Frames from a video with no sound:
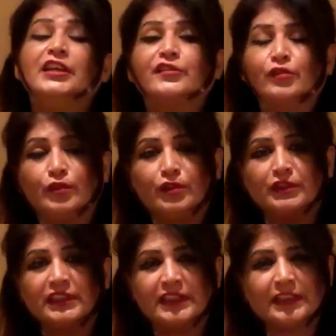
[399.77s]
so
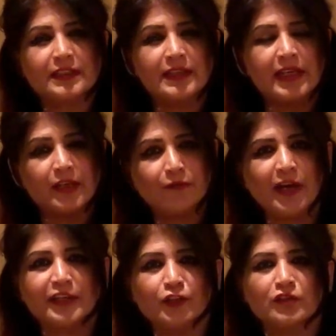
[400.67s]
they
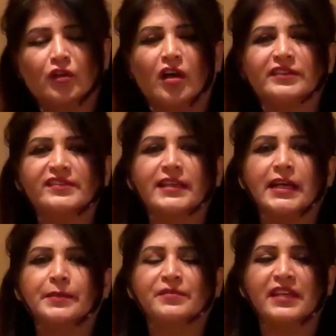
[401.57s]
clarify your
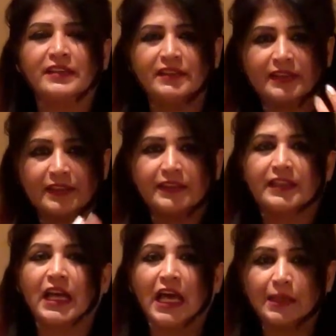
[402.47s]
concepts and
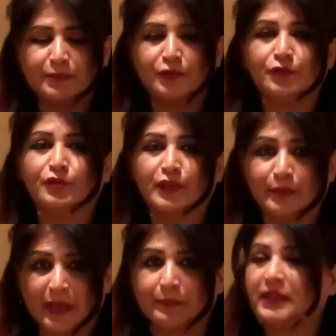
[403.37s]
they help you to
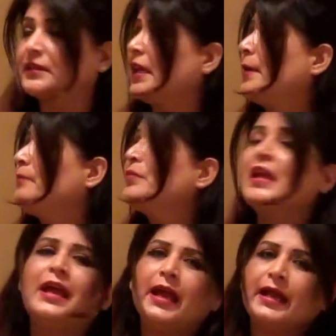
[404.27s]
remember them.
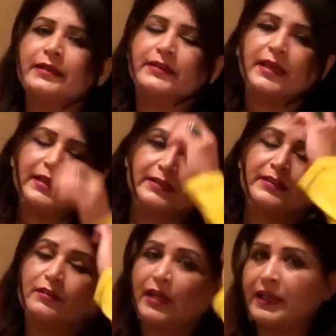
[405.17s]
And
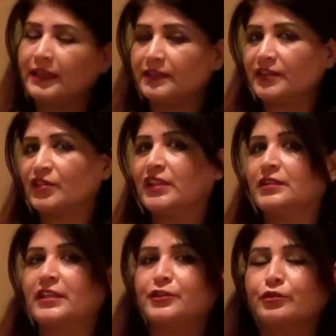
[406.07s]
then another
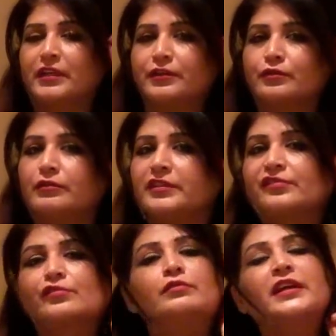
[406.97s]
thing that you can do
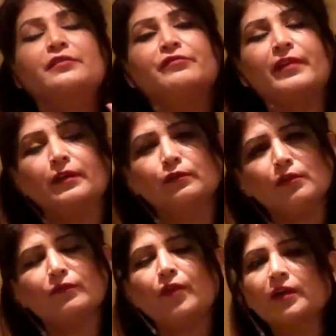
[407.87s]
is, you can
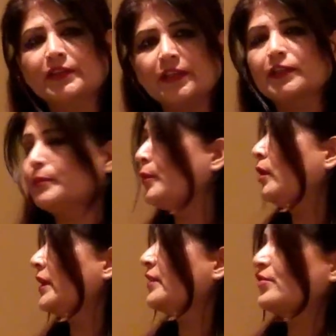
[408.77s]
look for their
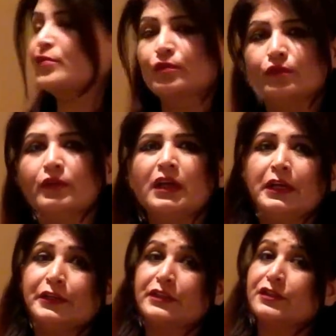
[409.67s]
mnemonics too.
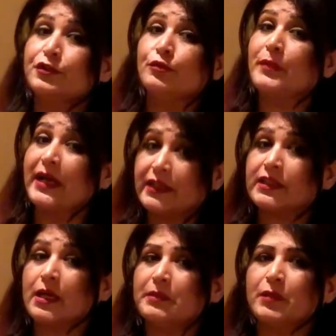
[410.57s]
You might
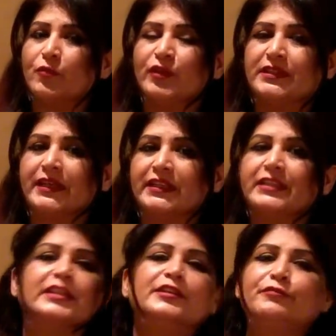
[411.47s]
come up with
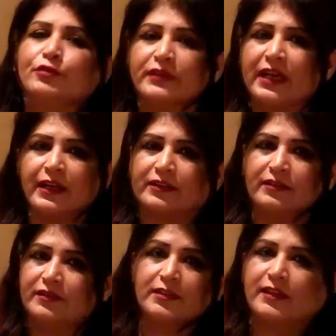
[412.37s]
any. If you
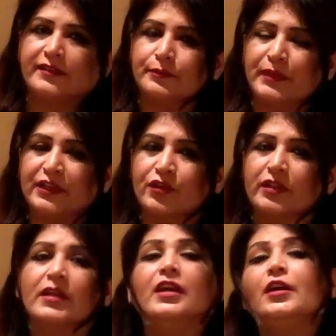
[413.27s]
can't, doesn't
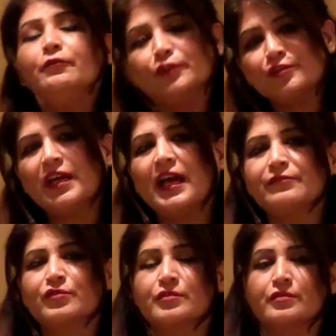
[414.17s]
matter. What you
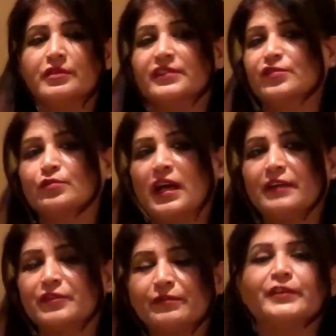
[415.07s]
have to do is, you
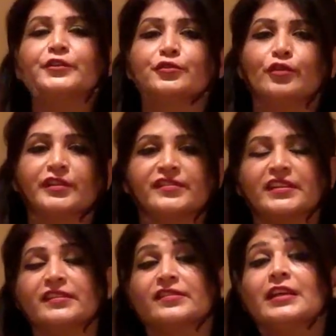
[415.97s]
have different
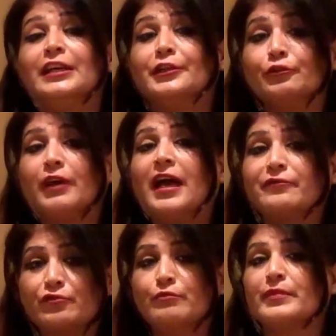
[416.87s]
choices. You
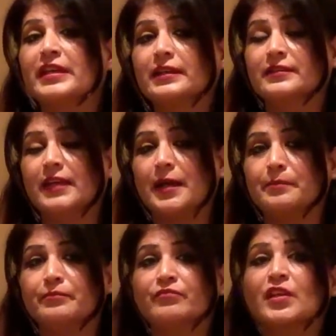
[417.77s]
have to make
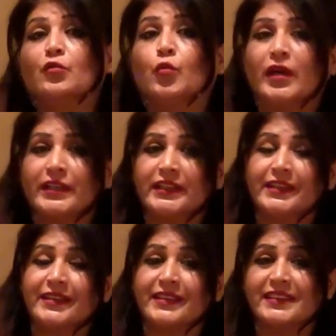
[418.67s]
them
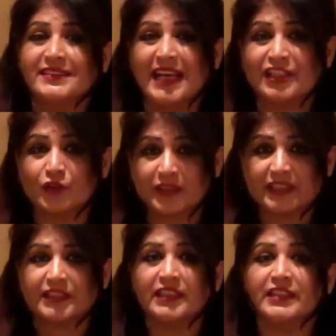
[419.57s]
funnier,
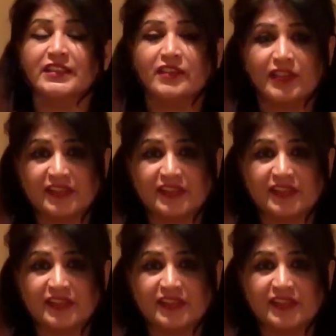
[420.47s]
exaggerated,